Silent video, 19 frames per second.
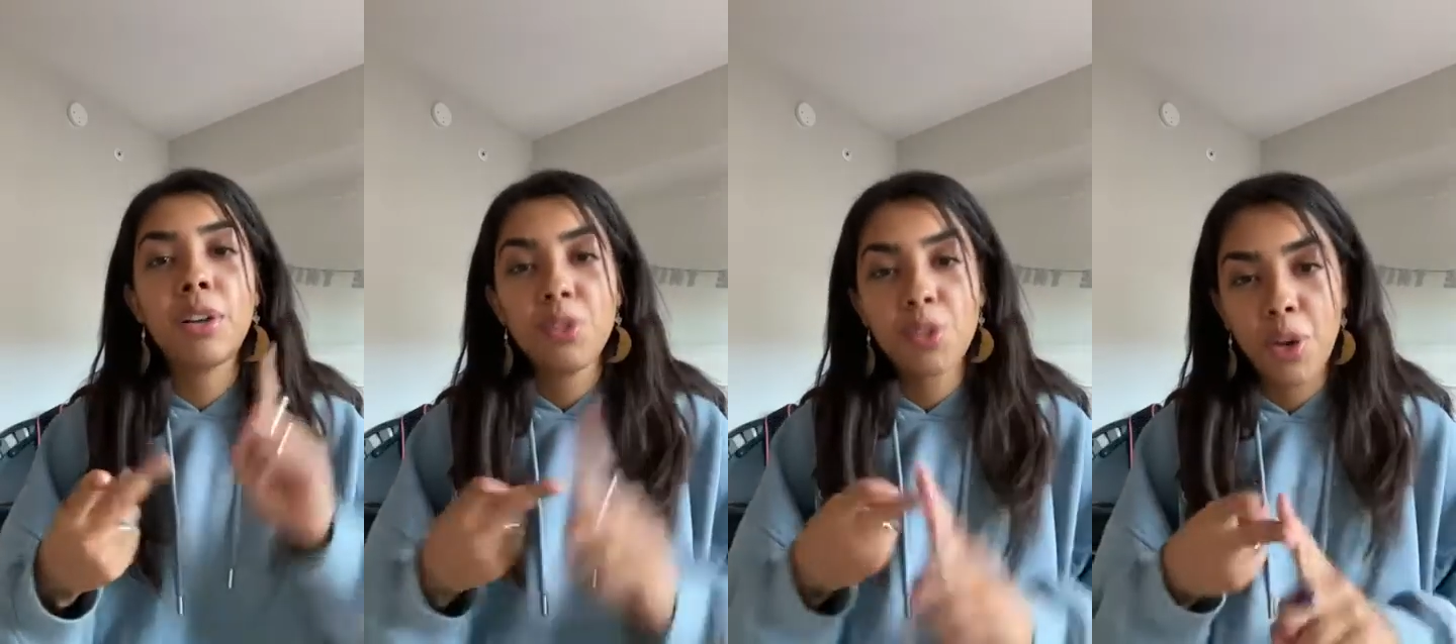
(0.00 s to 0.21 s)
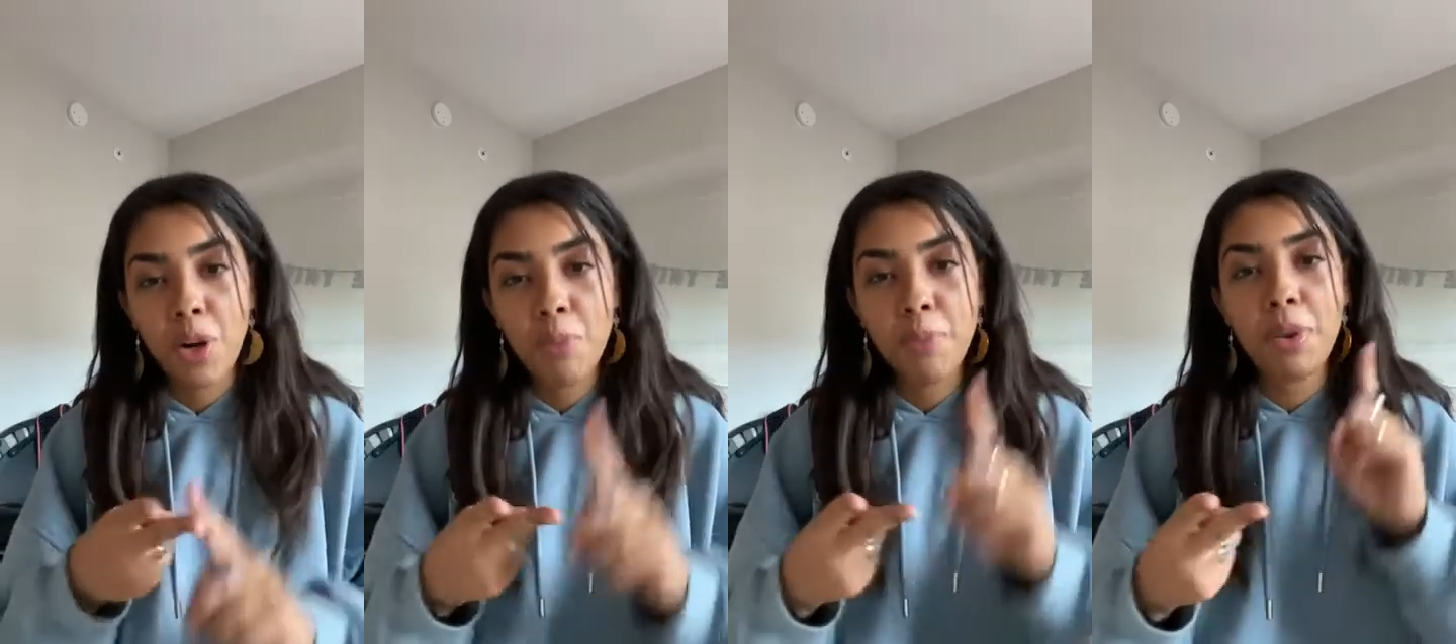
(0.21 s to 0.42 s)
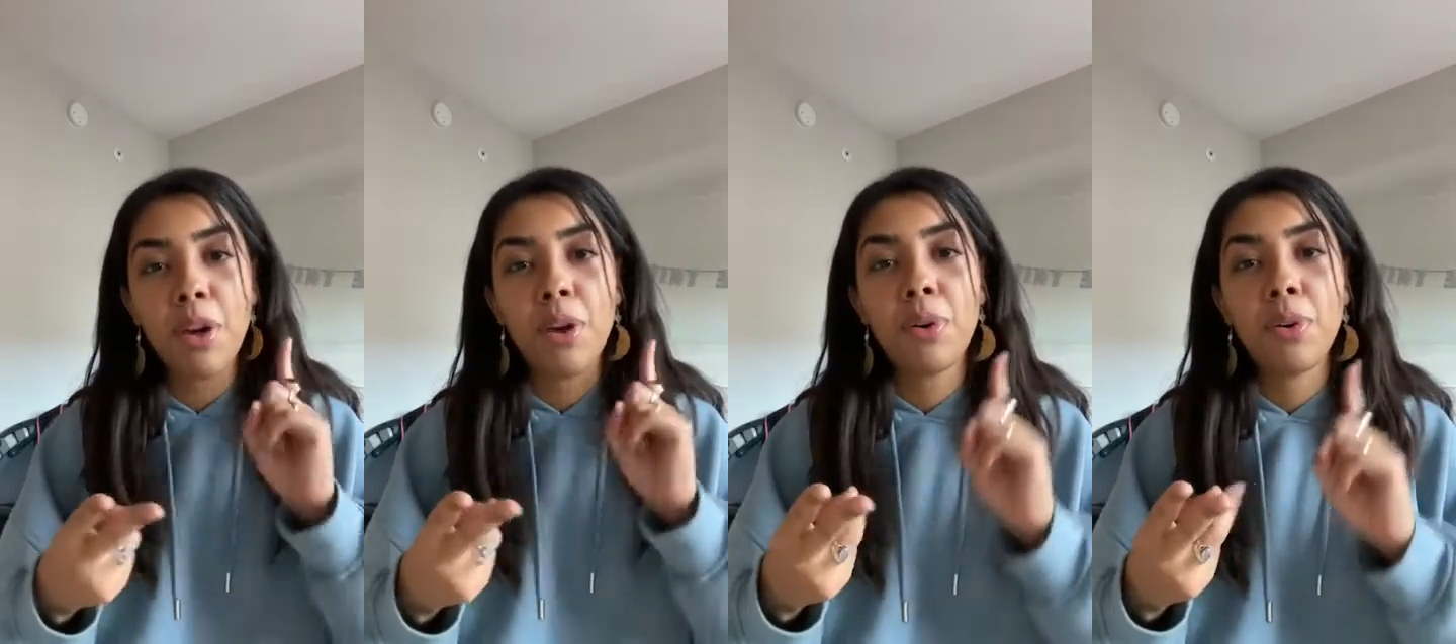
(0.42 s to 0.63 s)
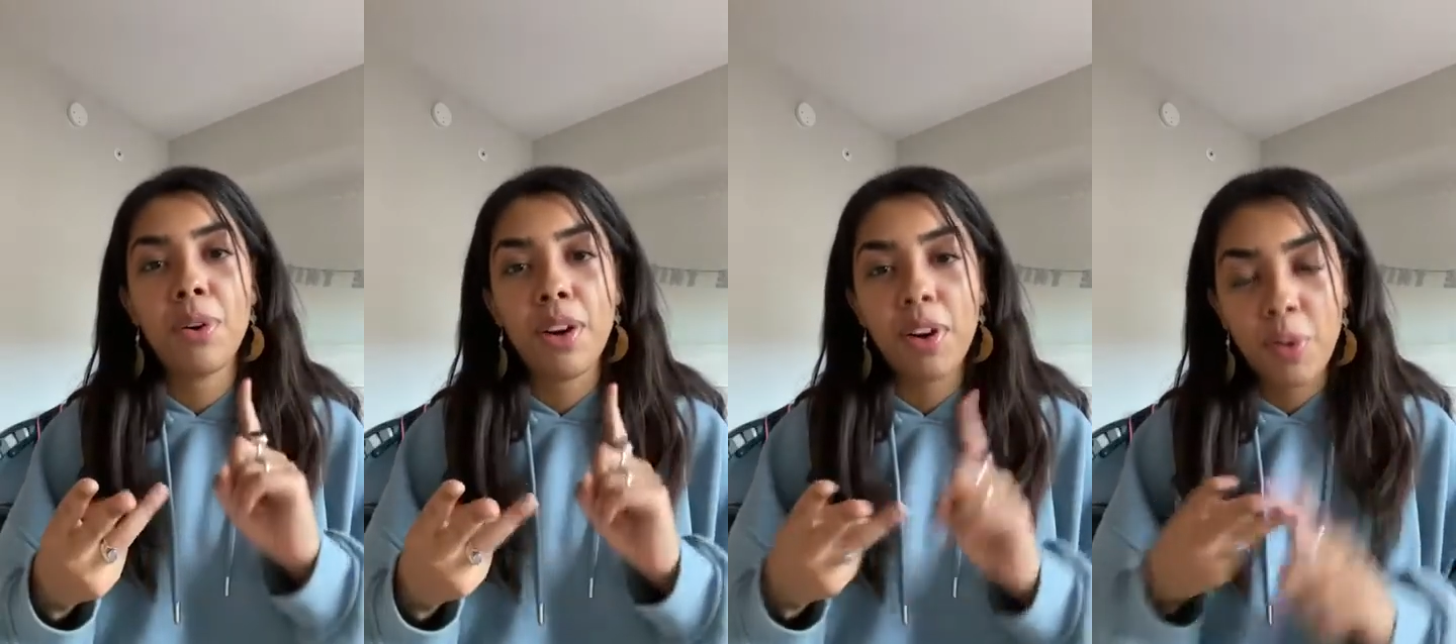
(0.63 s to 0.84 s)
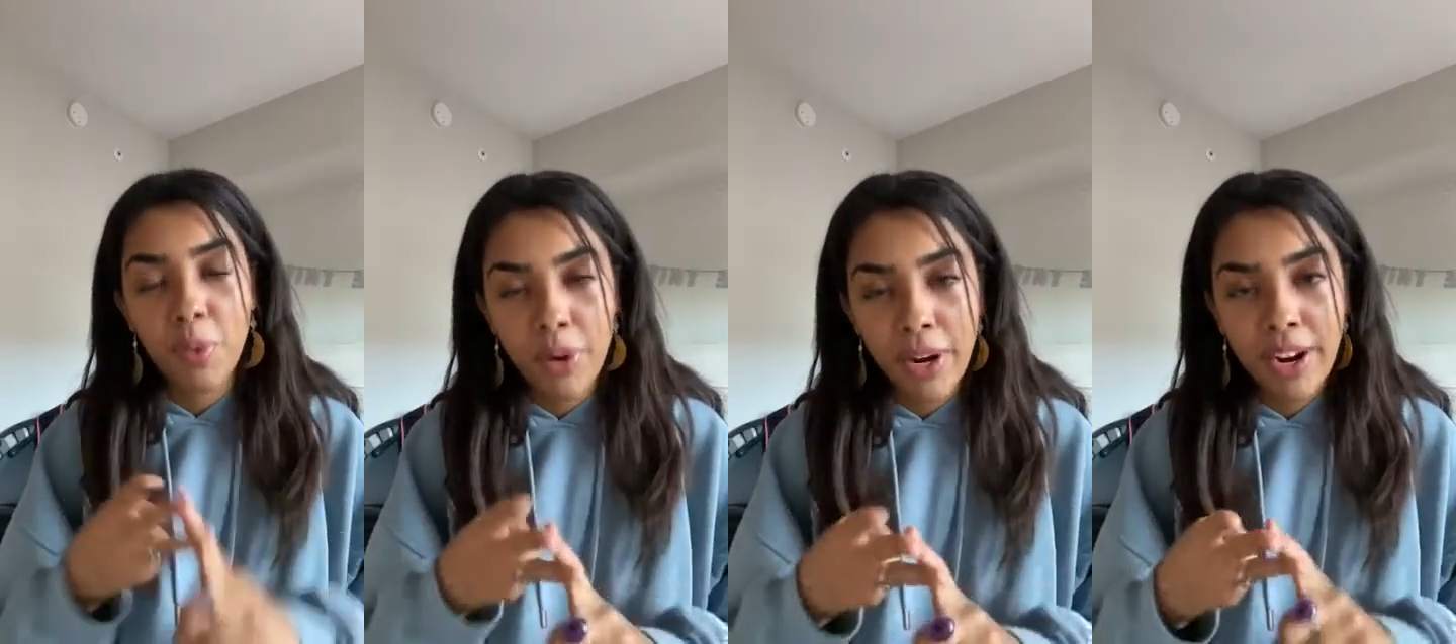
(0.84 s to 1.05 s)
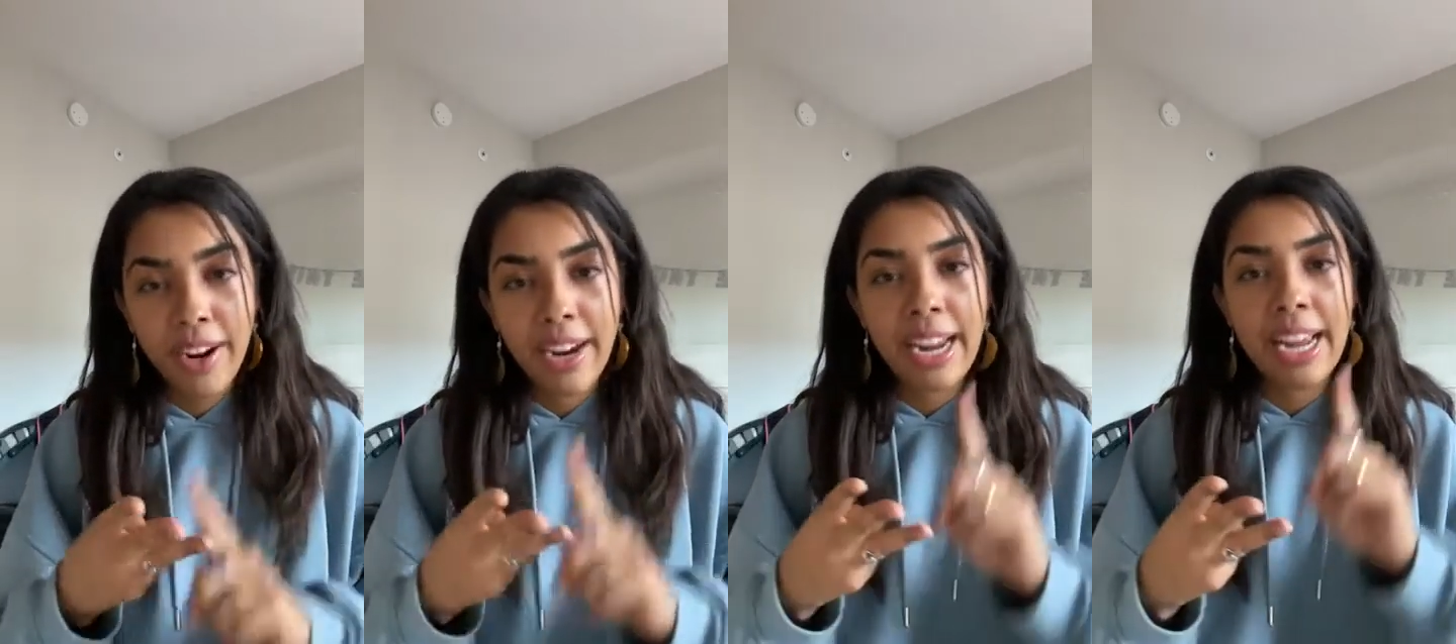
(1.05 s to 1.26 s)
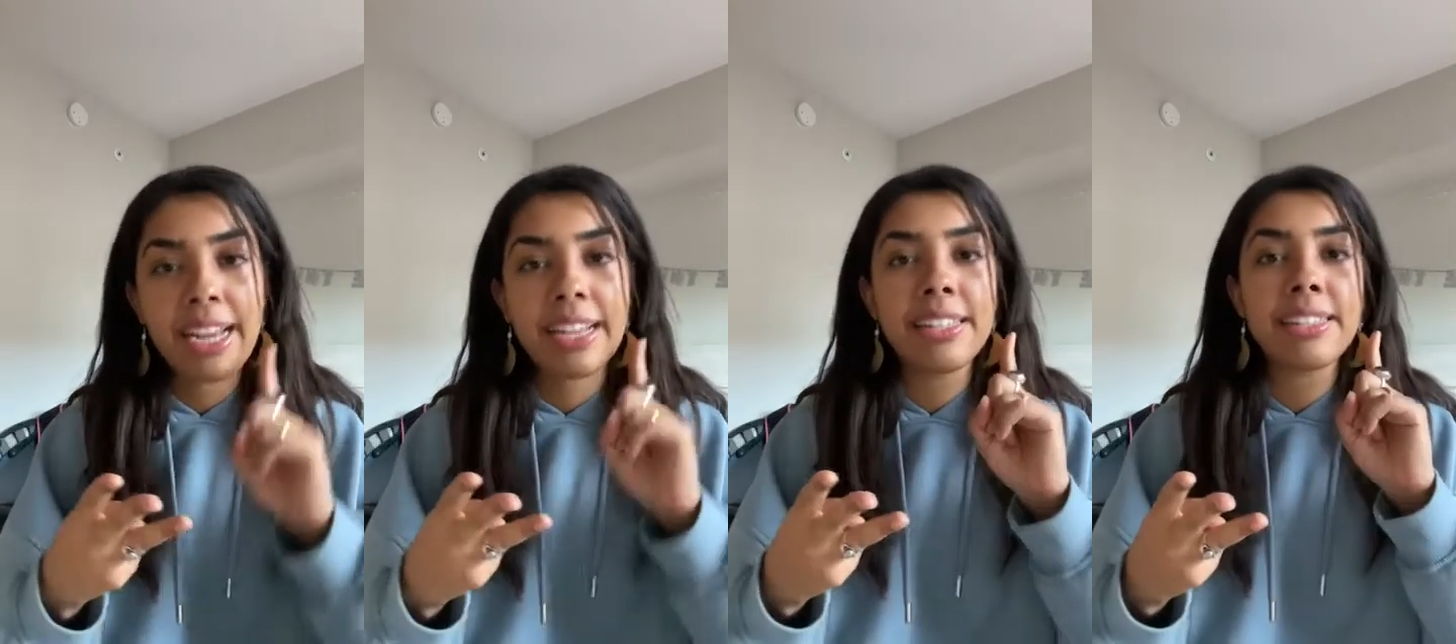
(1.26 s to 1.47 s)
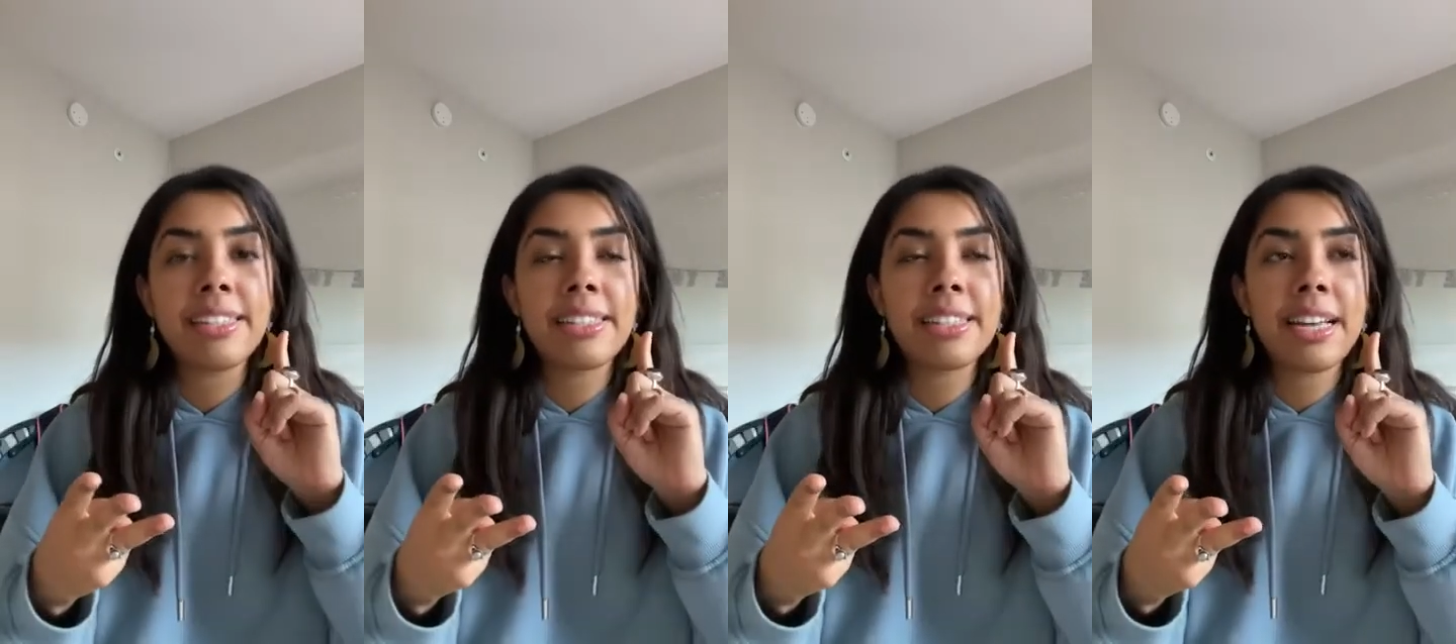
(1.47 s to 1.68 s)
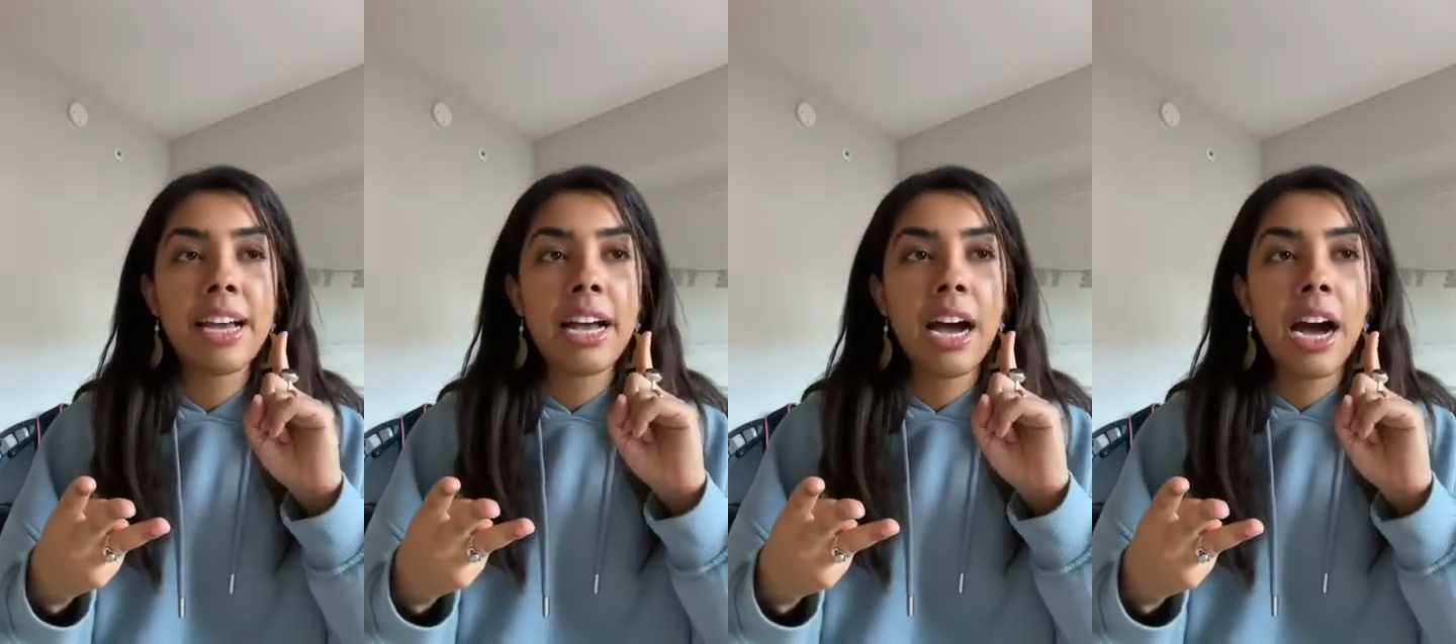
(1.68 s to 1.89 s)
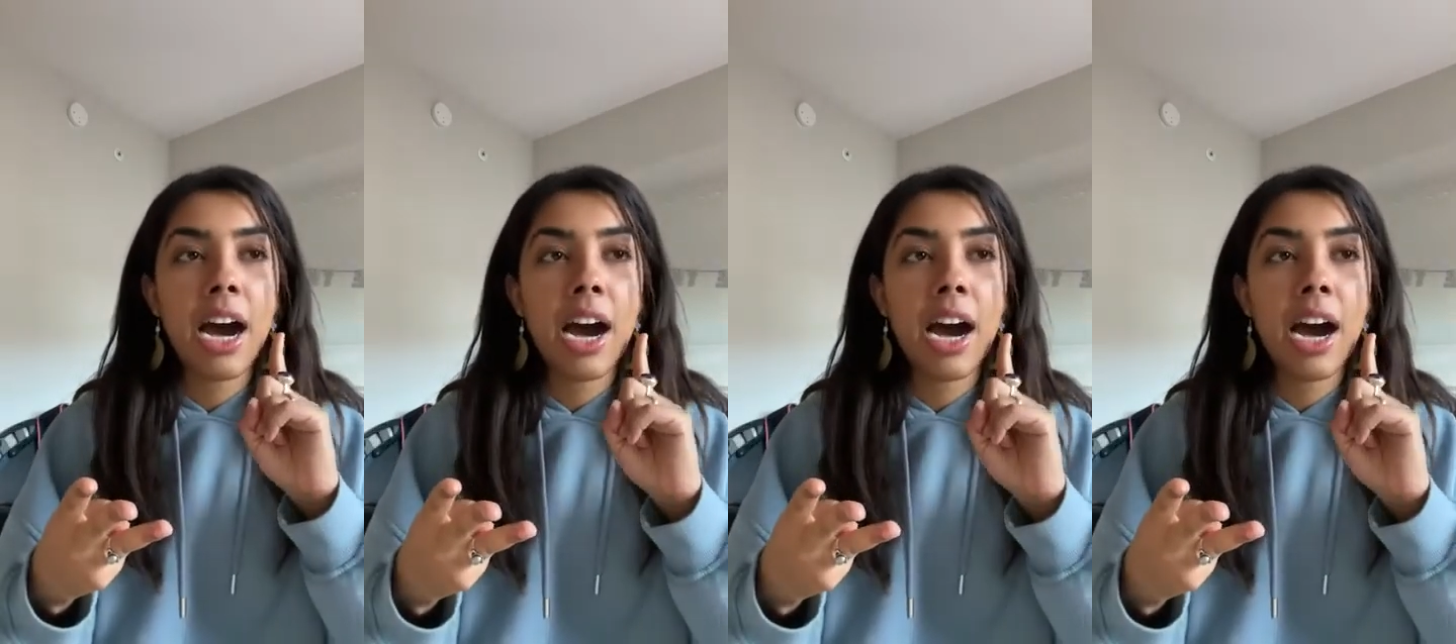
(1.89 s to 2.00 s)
Scorpio, Aquarius,